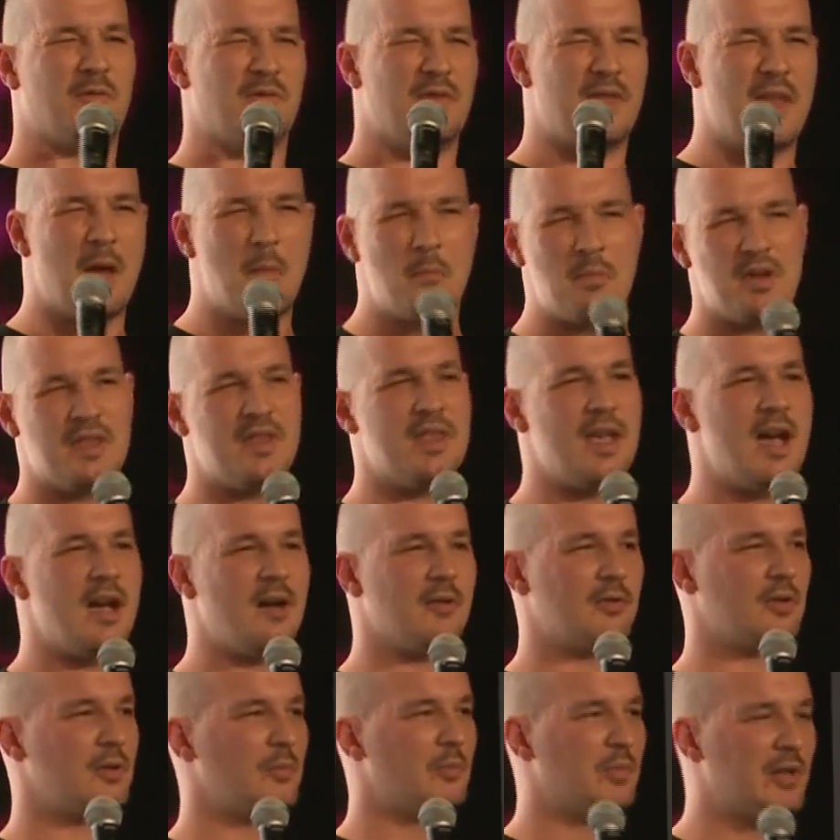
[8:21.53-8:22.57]
numb it
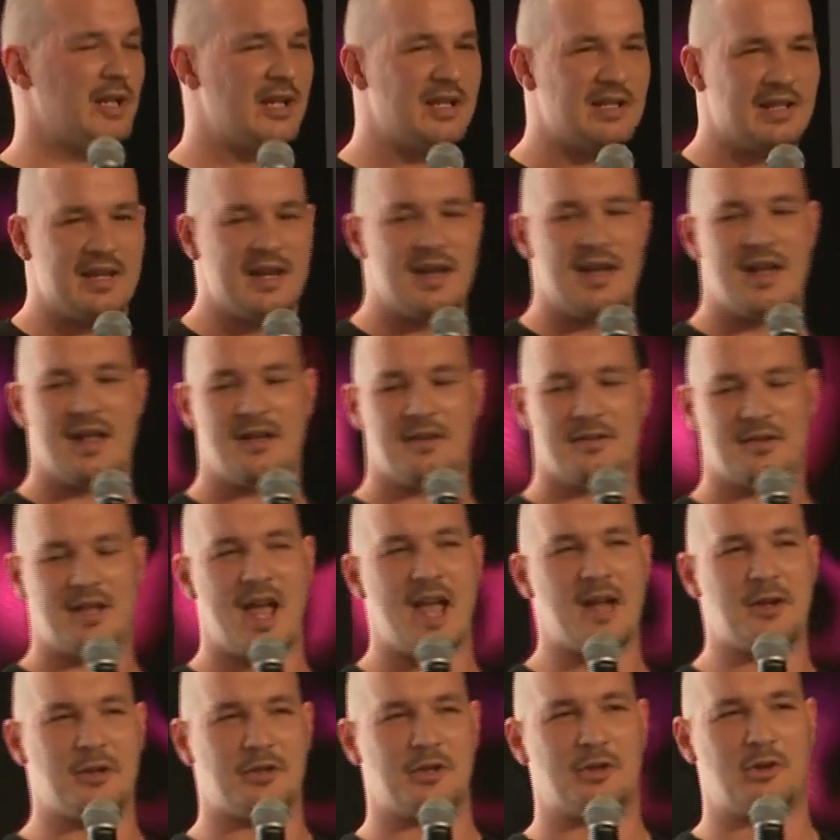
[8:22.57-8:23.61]
down completely,
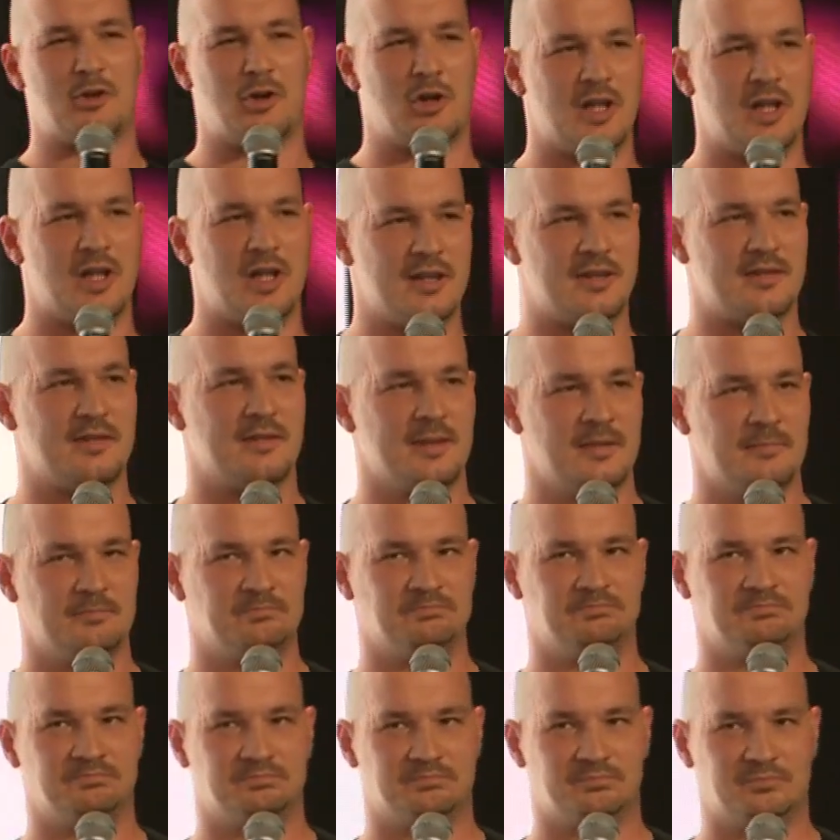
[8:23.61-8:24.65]
I could call it
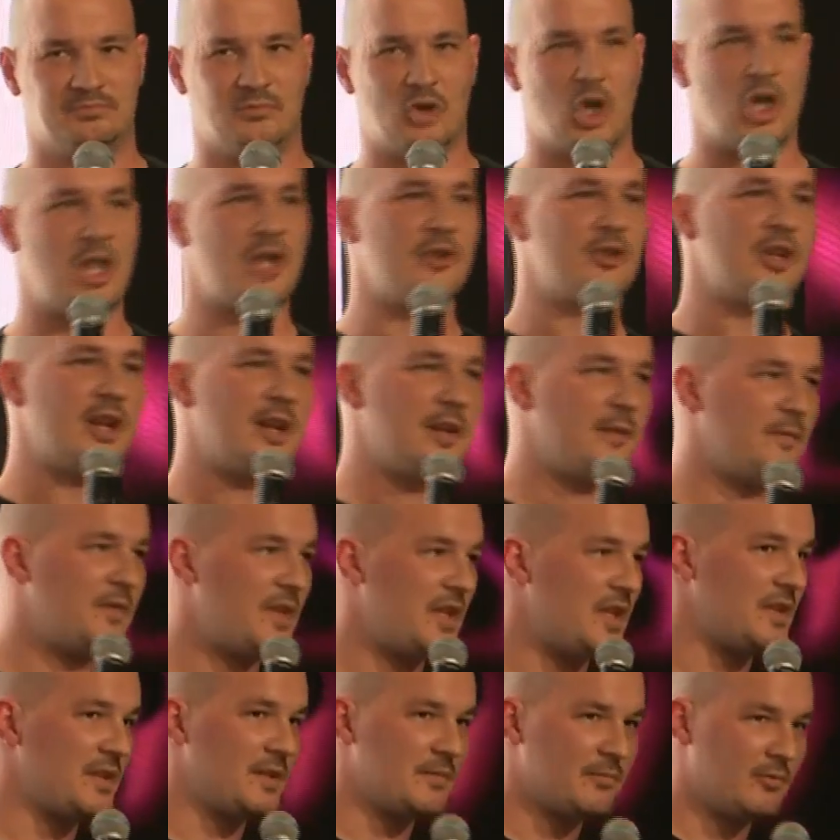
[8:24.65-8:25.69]
knowledge
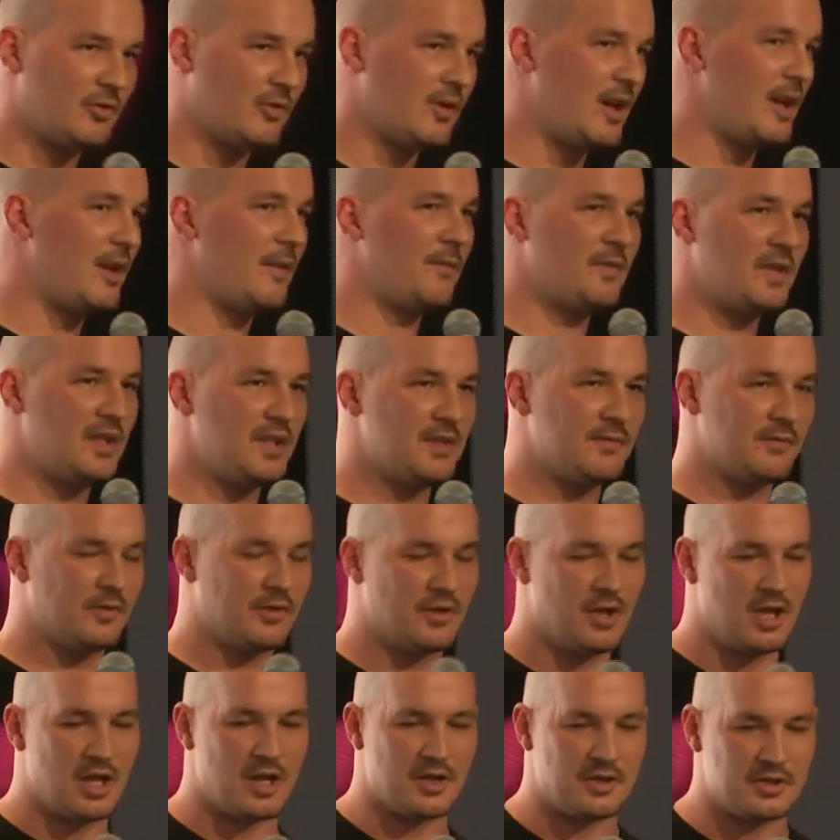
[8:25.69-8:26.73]
NFTs or NFTs for
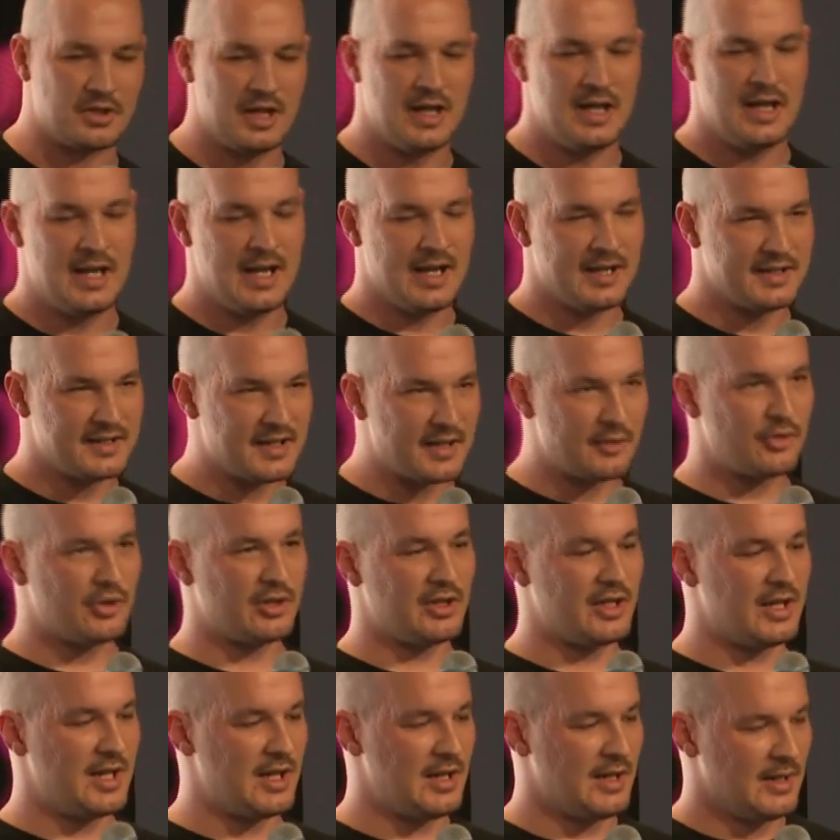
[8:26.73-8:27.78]
knowledge.
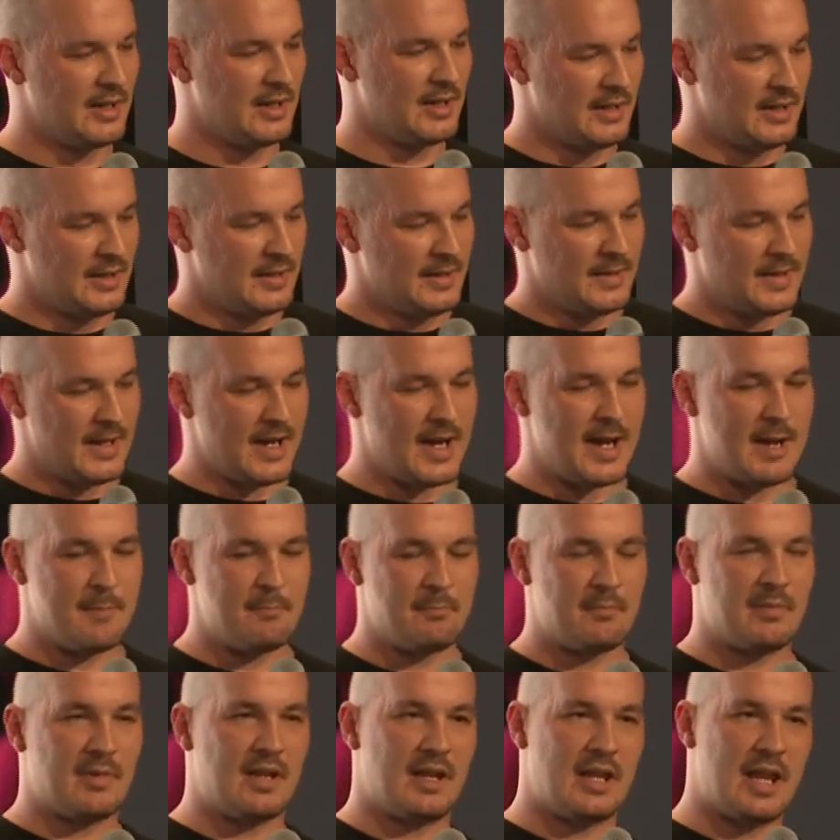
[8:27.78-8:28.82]
Essentially,
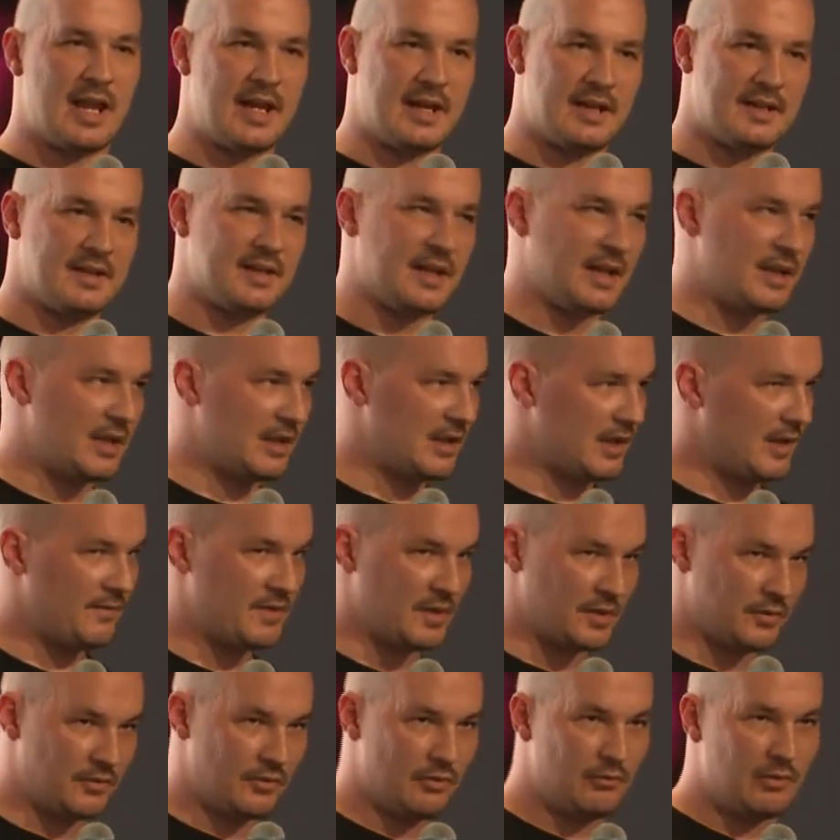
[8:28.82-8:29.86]
like I said, it
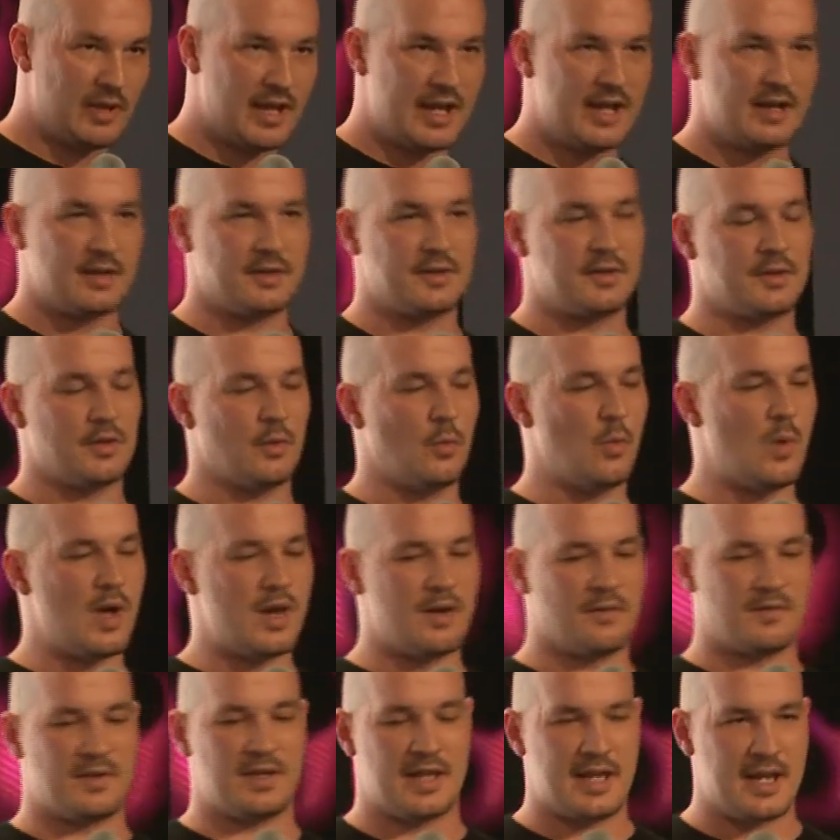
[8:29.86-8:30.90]
lives on 2 layers. So one
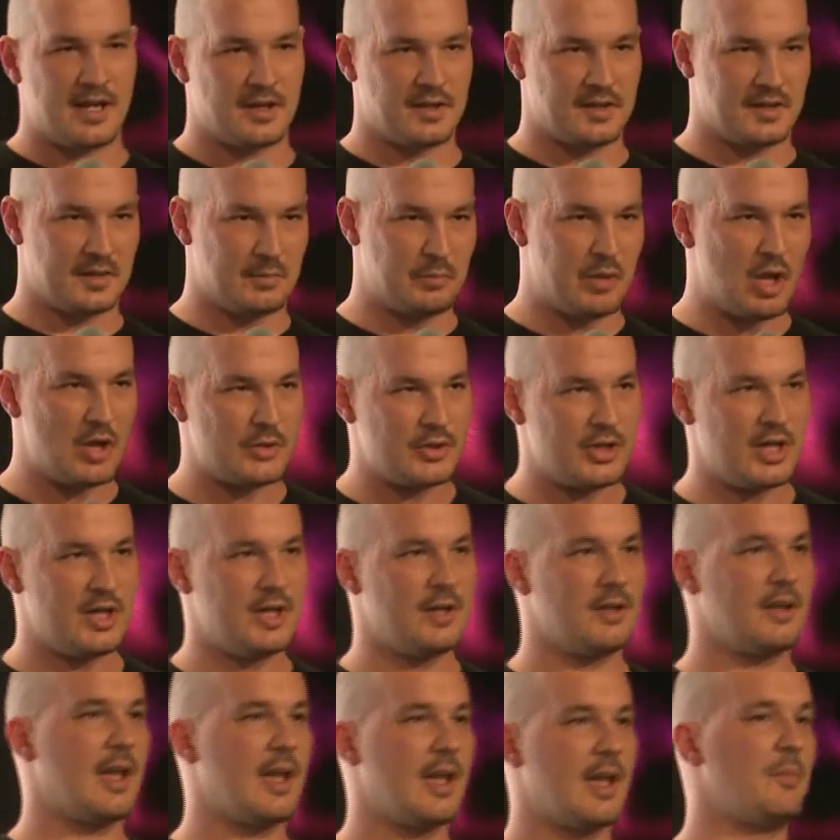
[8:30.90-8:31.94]
of the layers is
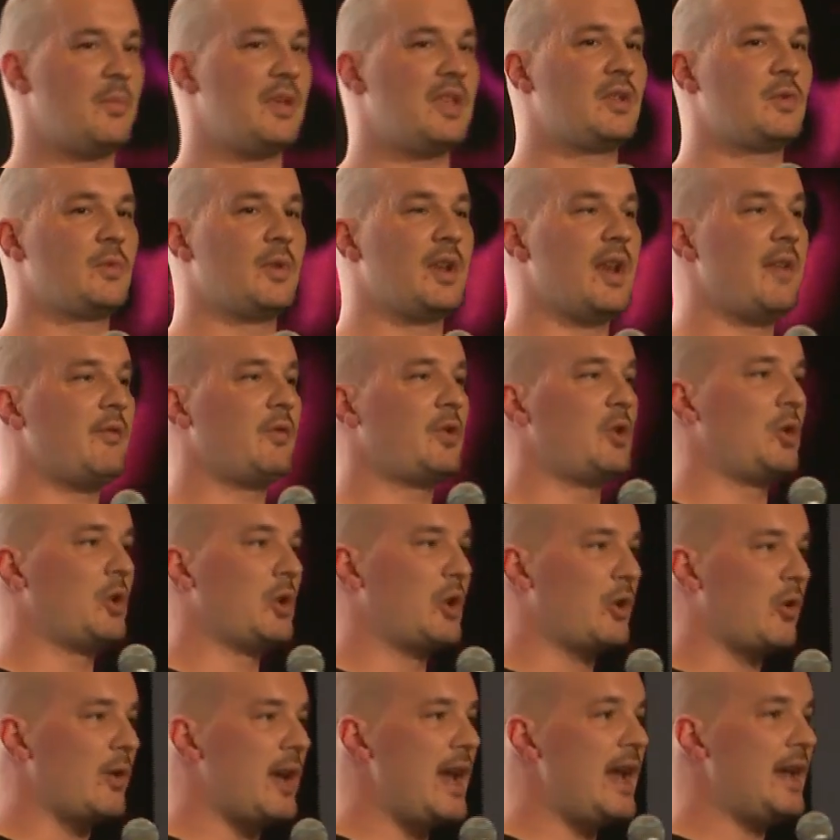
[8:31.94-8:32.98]
blockchain. That means whenever you
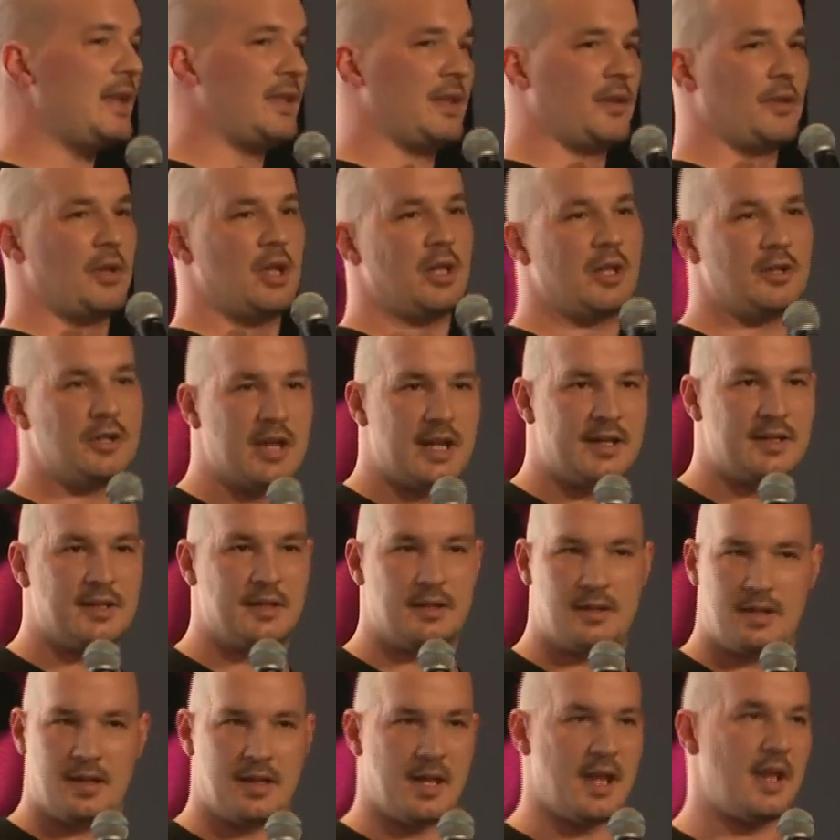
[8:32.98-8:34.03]
create a knowledge
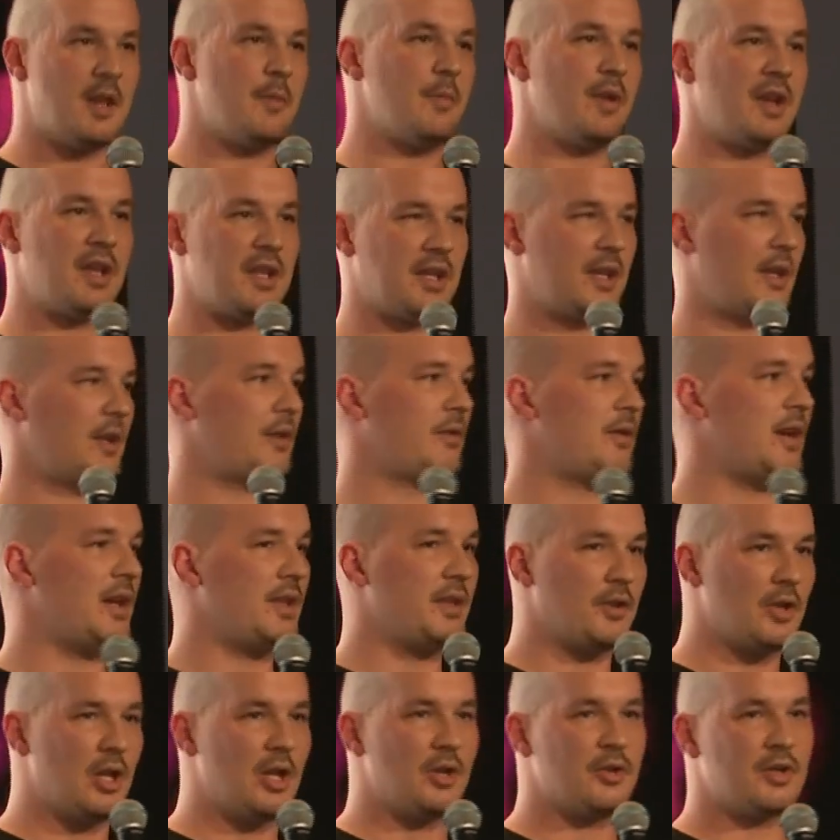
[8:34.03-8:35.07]
asset, and anybody can create
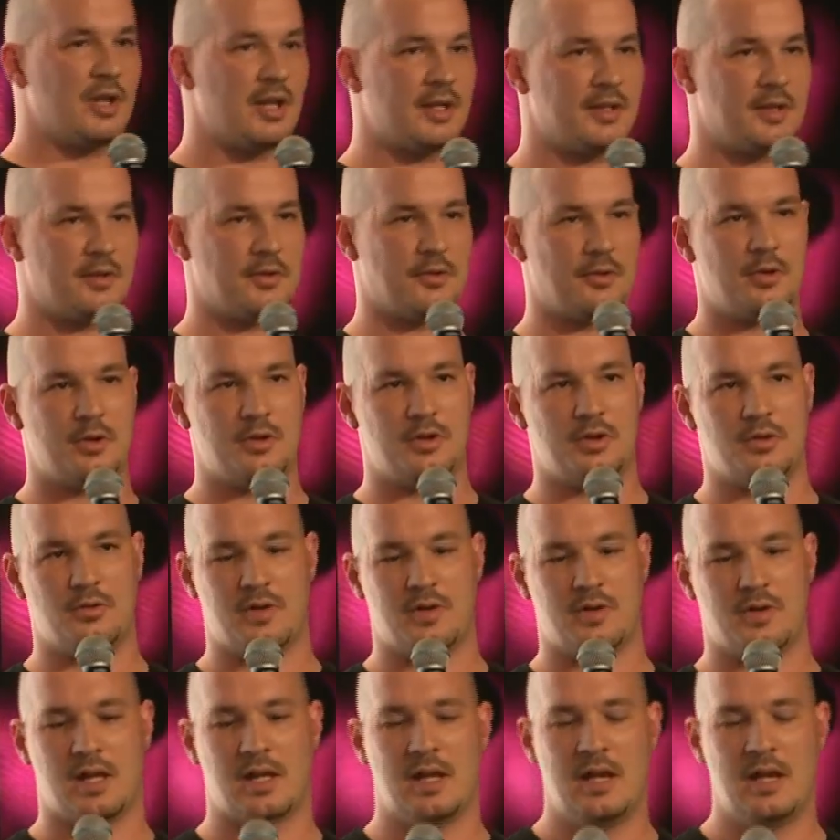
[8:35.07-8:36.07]
a knowledge asset on OriginTrail,